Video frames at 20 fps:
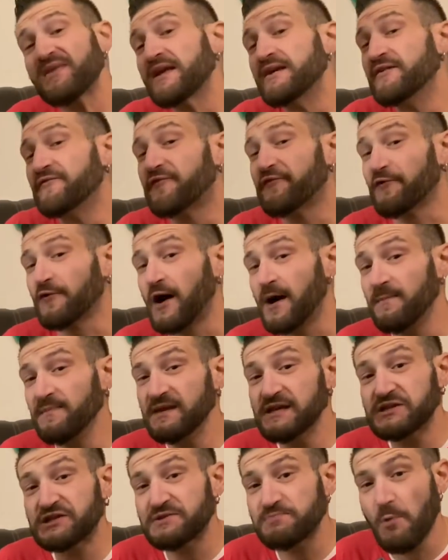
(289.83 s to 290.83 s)
from
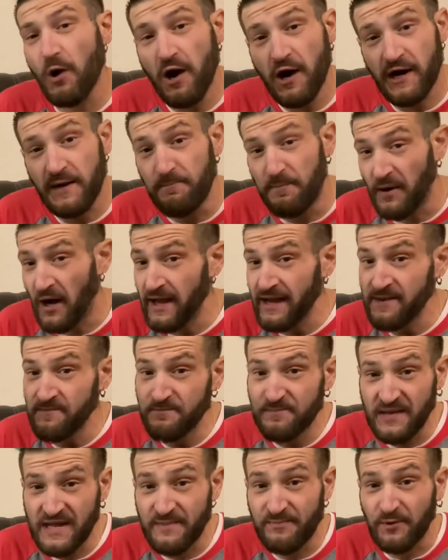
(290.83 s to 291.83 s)
the Smark
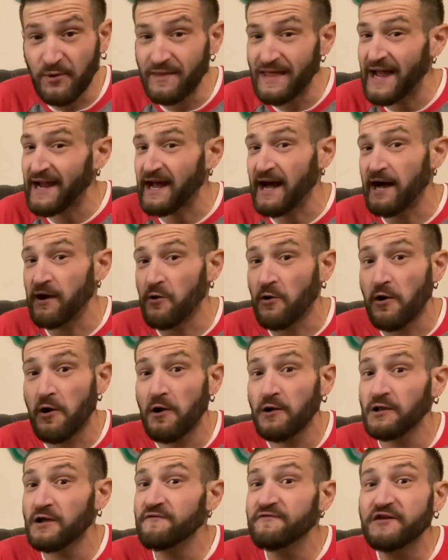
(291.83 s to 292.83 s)
Button people that got
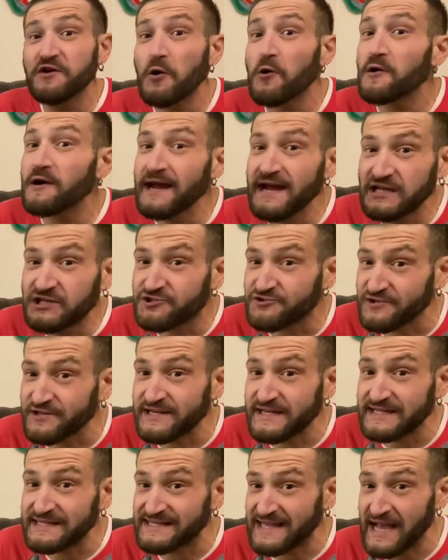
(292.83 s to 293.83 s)
all of your
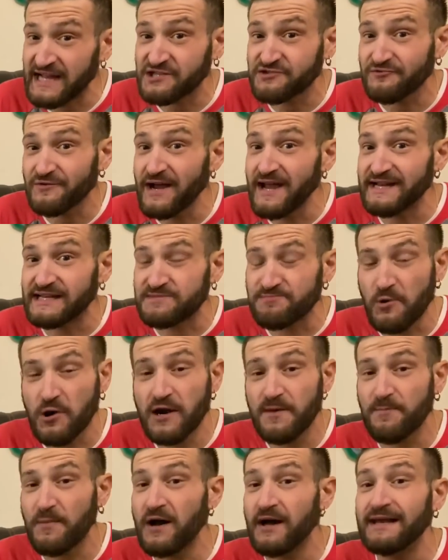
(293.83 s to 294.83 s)
entries. That's right,
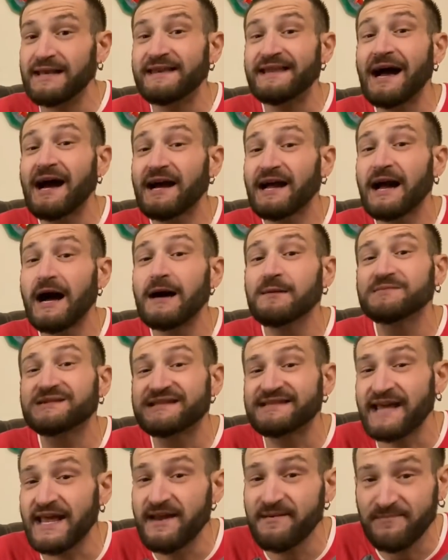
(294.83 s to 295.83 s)
smarkbutton.com
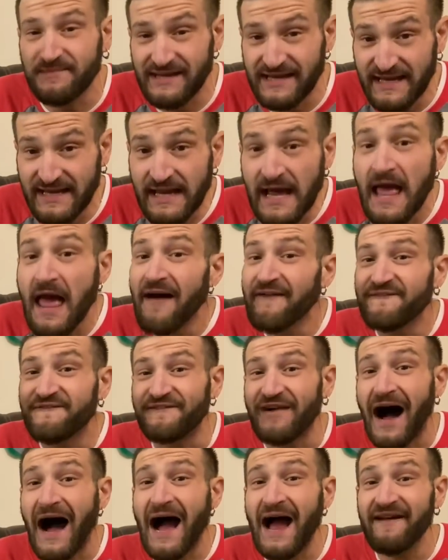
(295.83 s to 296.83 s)
sent me
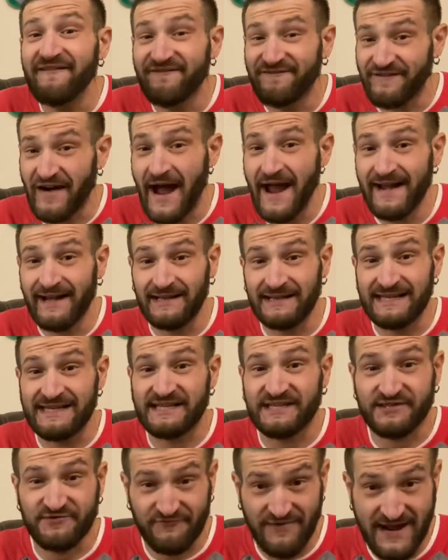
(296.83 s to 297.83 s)
five
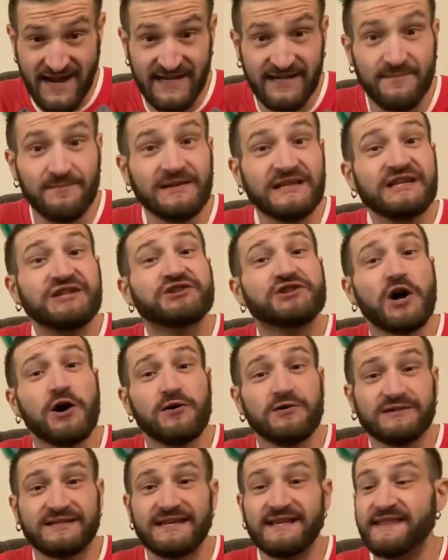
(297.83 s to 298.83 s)
finalists randomly
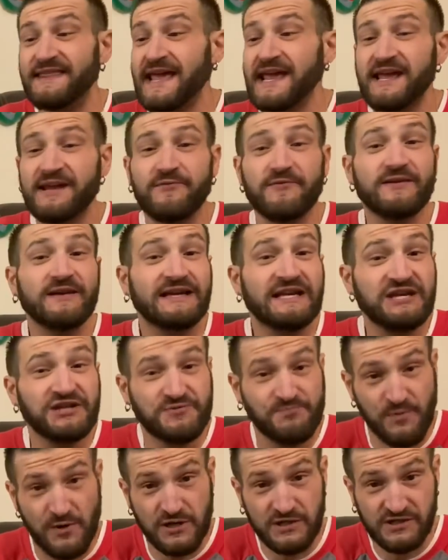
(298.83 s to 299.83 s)
chosen. They
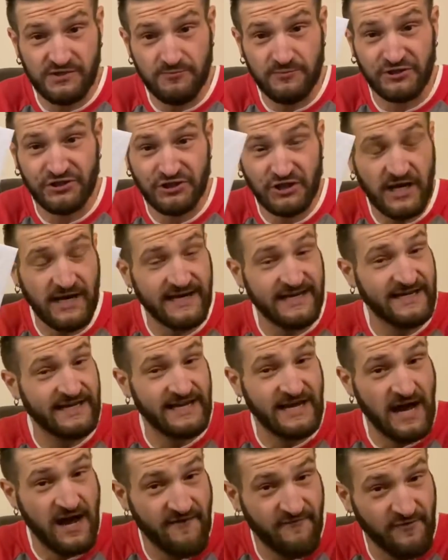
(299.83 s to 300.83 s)
each person was stuck in
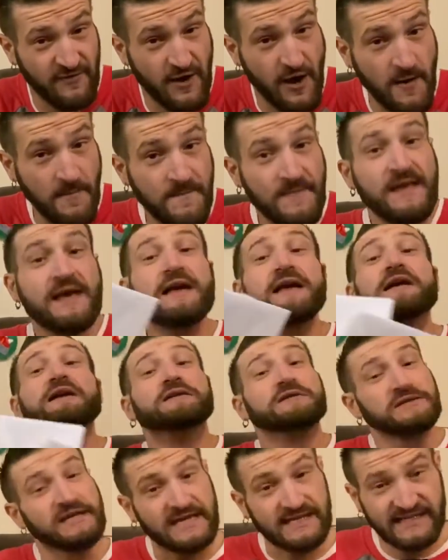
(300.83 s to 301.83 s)
the envelope.
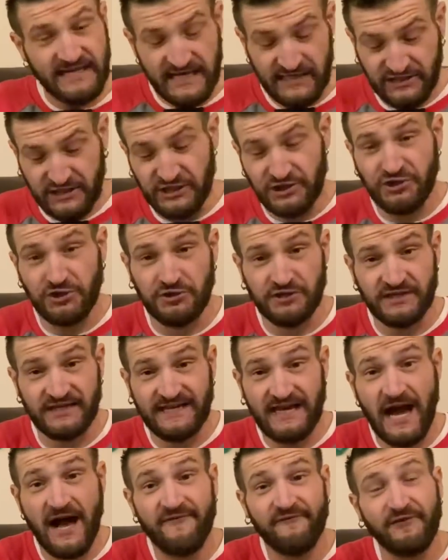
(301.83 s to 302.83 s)
Contestant chooses
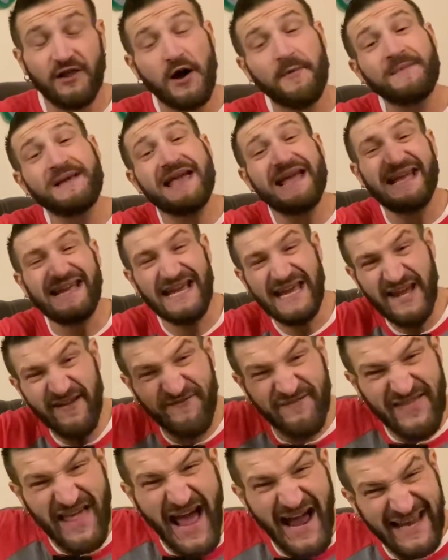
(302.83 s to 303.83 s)
the envelope.
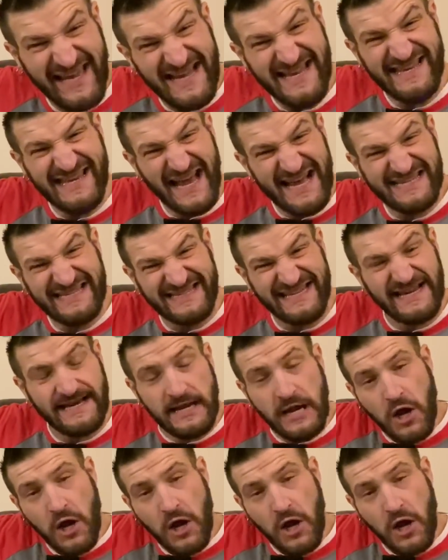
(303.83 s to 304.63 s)
If that contestant